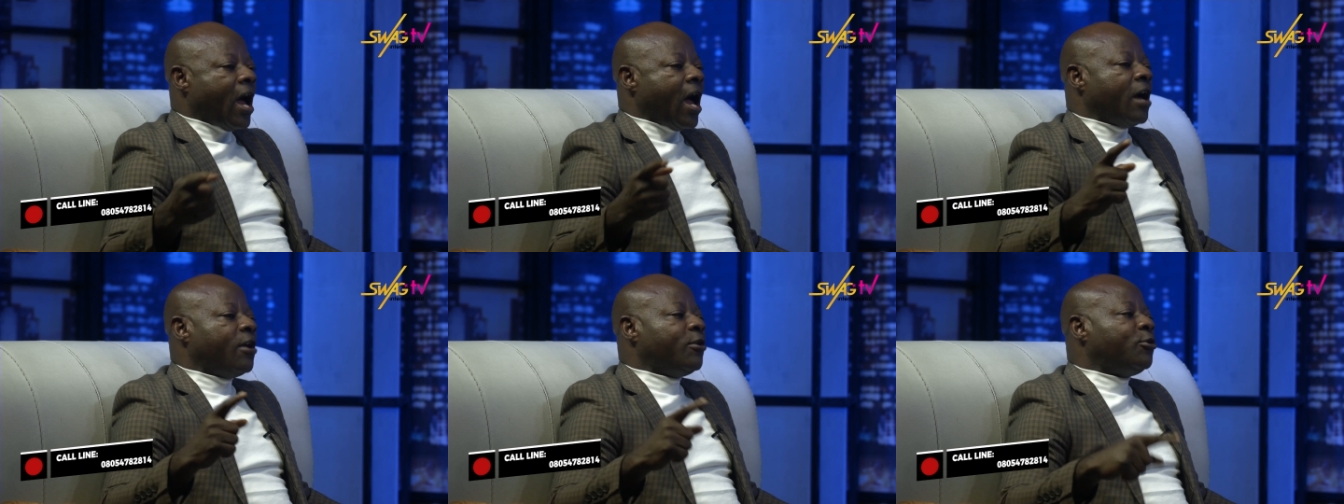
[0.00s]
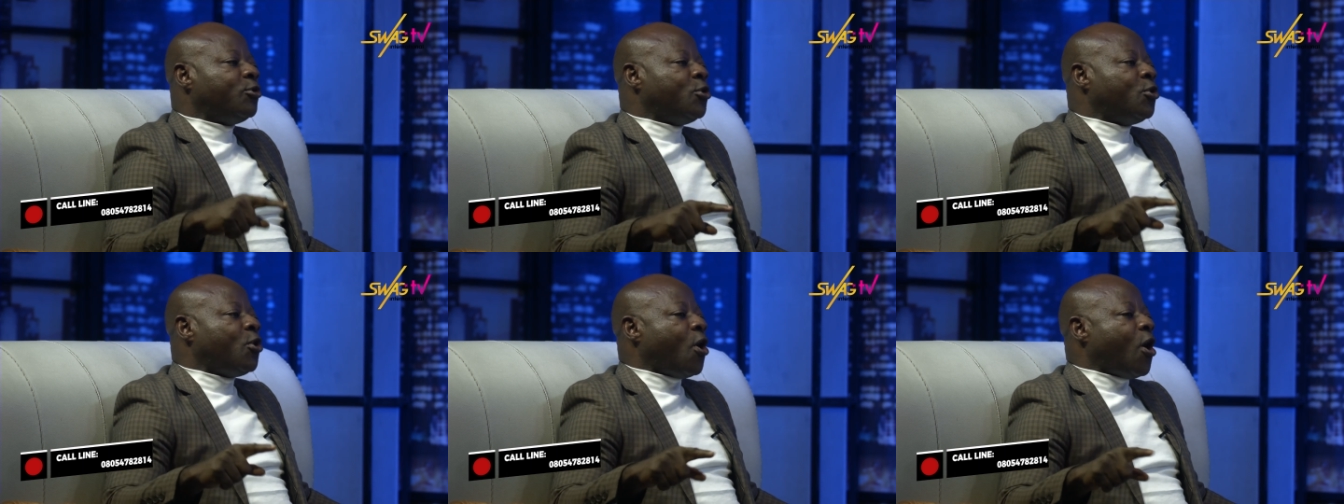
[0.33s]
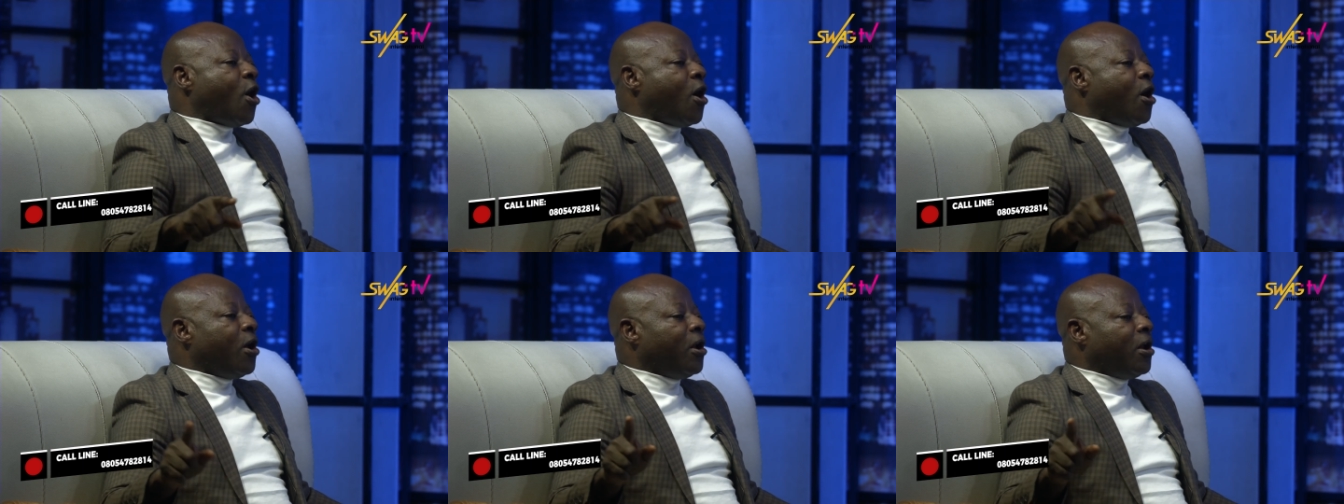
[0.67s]
and do
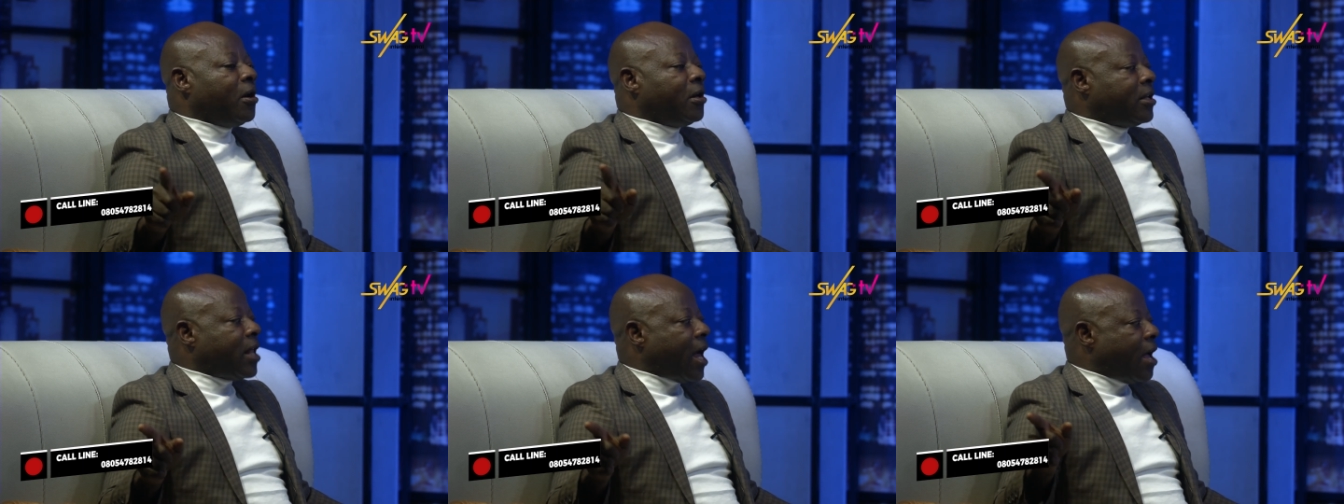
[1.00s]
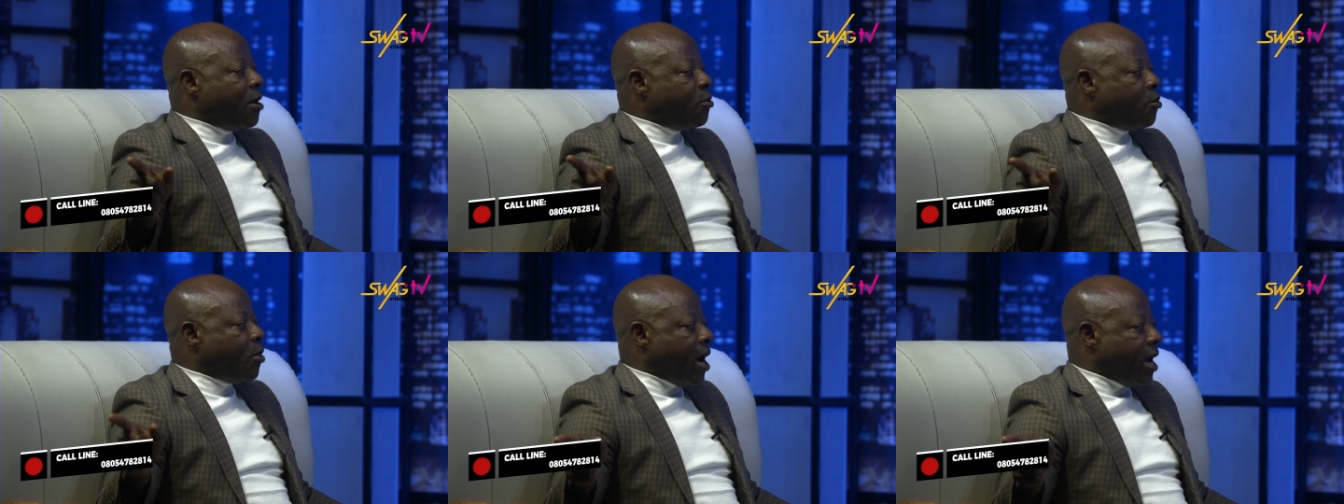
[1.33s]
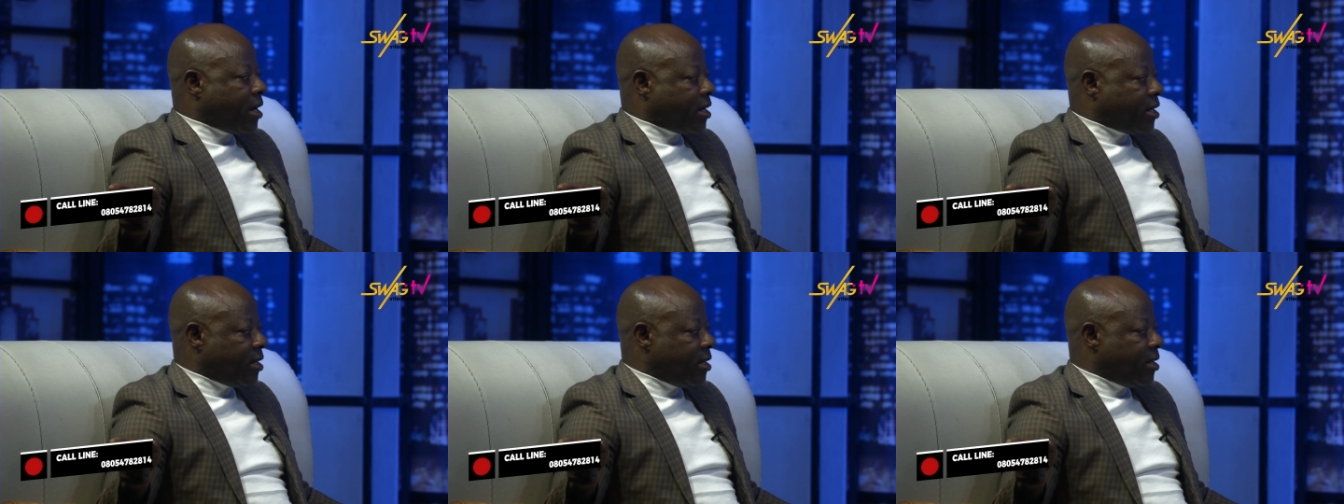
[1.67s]
all thy
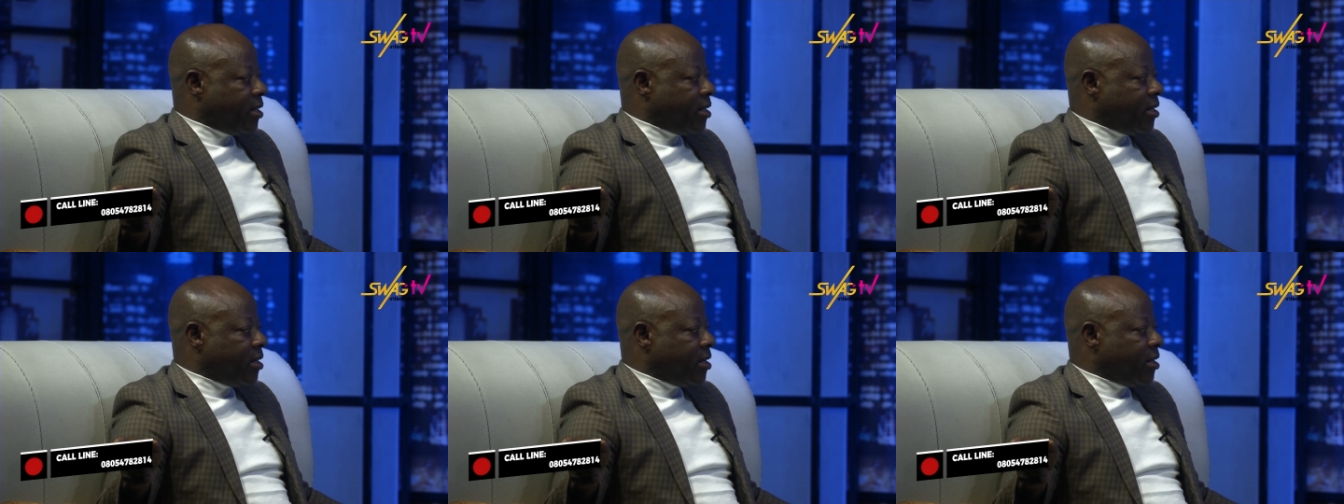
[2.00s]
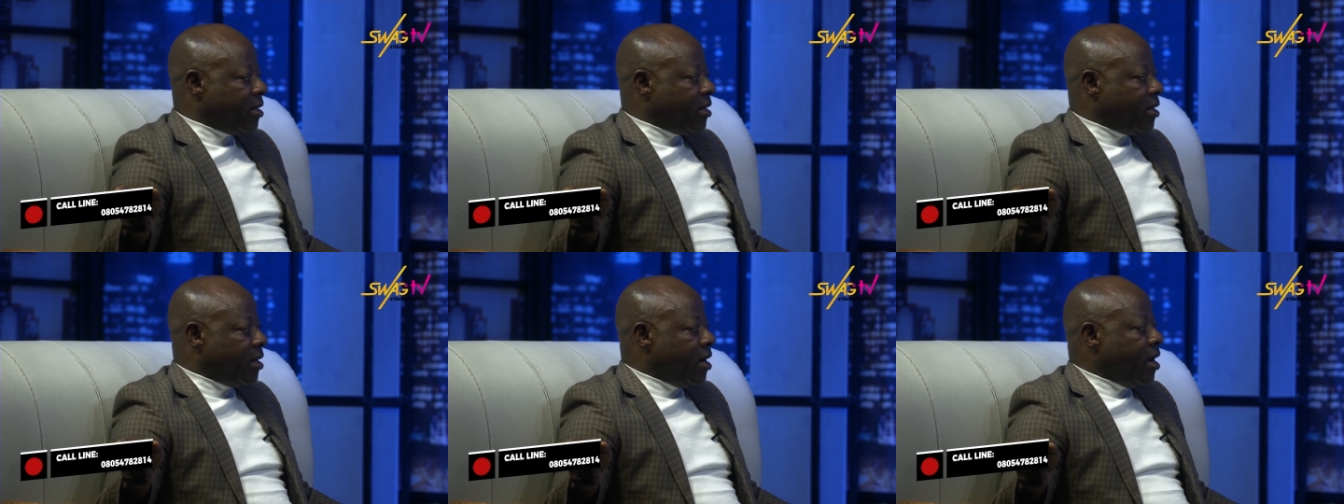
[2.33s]
work. Mm.